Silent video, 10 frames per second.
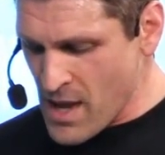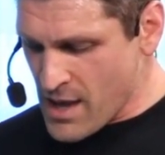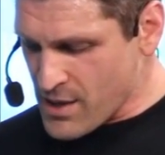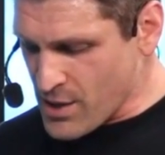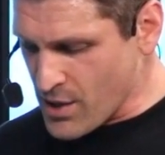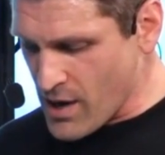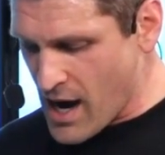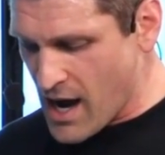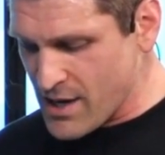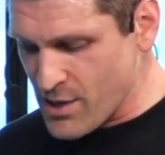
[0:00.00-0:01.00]

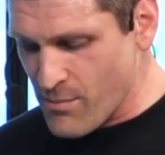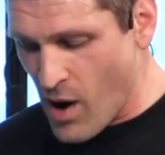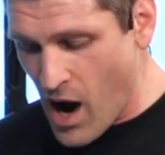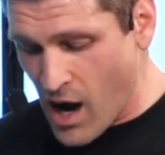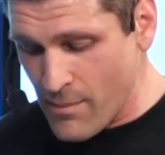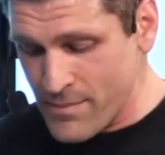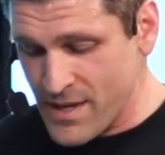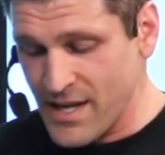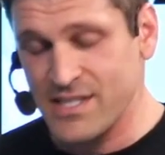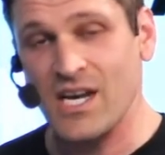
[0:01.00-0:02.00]
Your mom
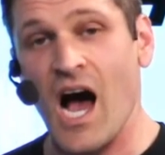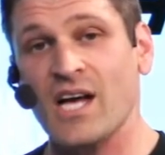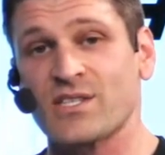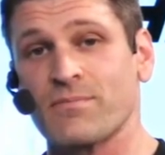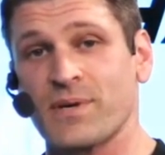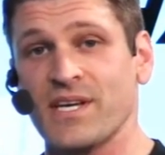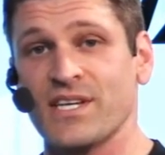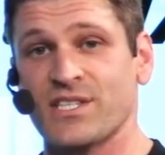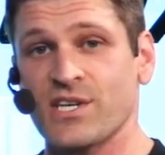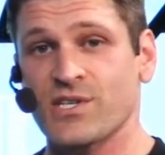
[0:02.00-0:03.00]
is an awesome
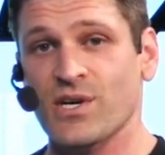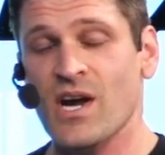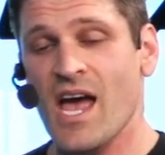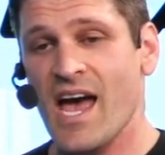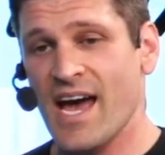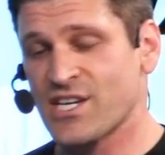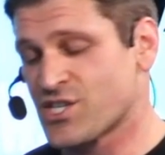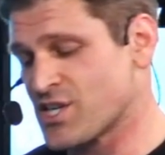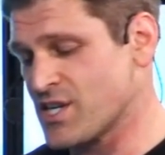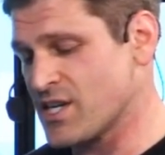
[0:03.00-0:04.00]
PE teacher, and
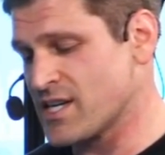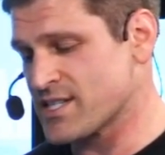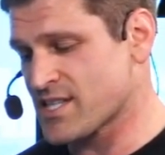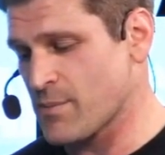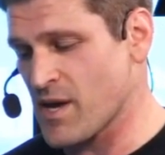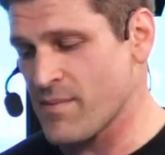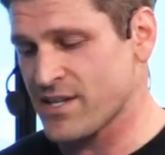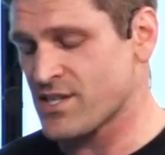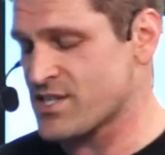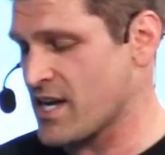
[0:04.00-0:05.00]
she sent me a
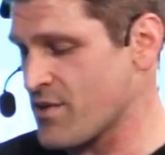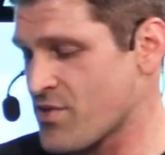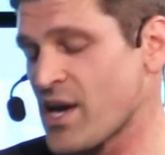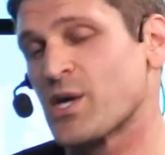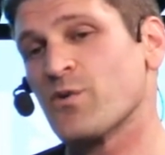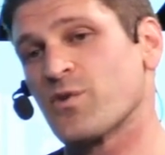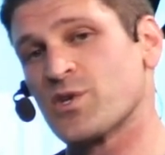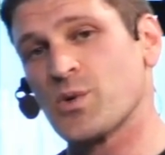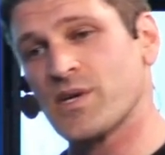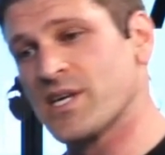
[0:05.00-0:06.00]
message saying, thank you for
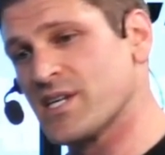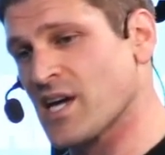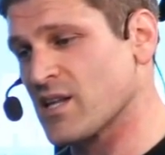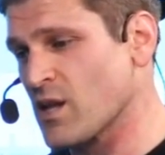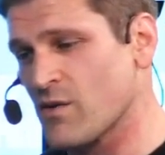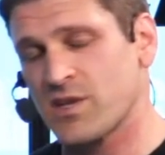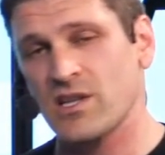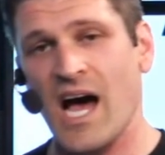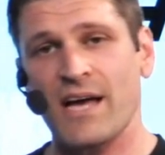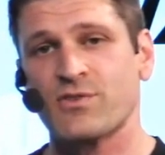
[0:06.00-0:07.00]
doing these. I love the
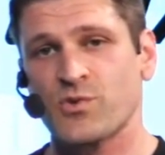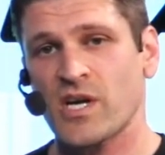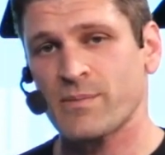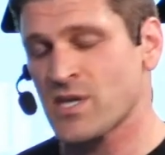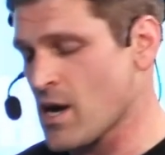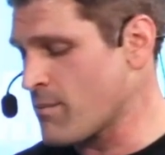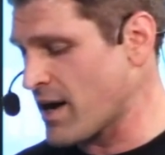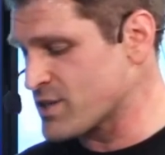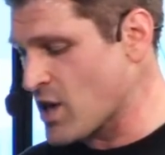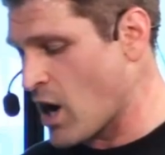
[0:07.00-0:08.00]
live streams.
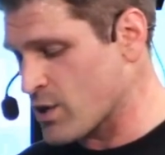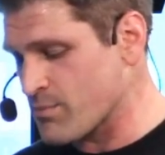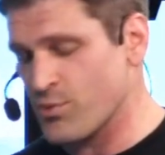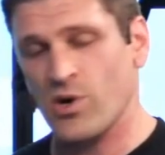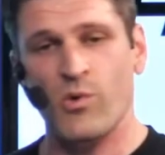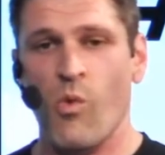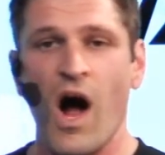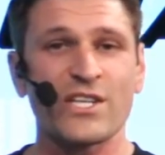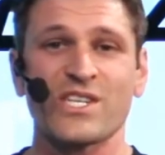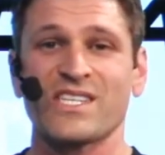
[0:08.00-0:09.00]
My daughter, Brooke,
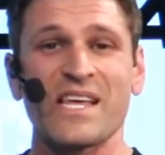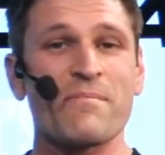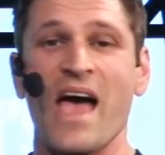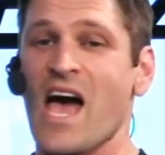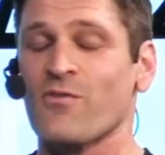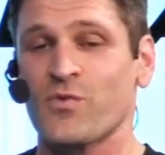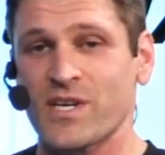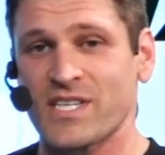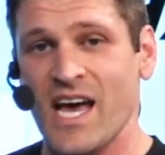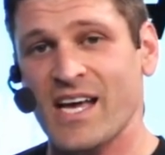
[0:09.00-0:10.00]
watches them
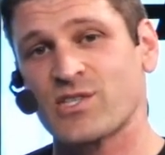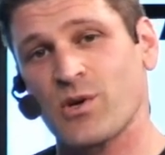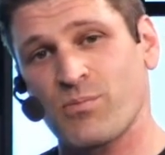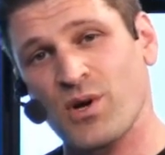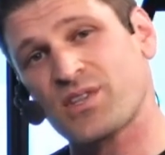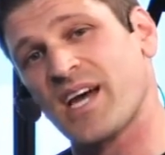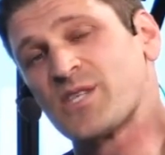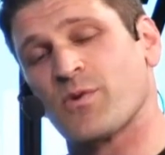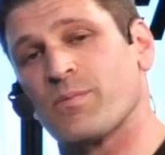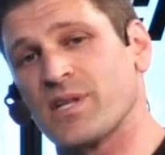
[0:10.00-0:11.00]
every day. So, Brooke,
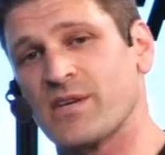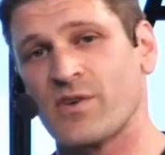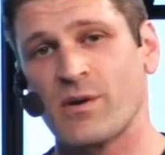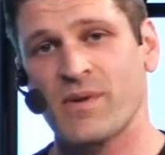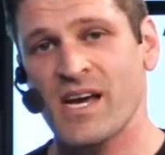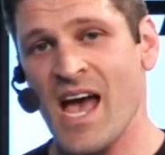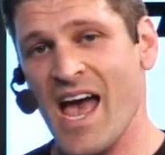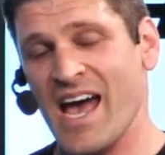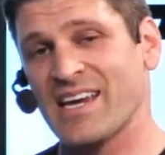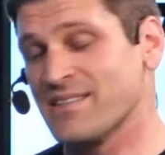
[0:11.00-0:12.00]
thanks for believing in me,
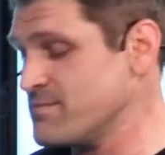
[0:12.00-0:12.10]
and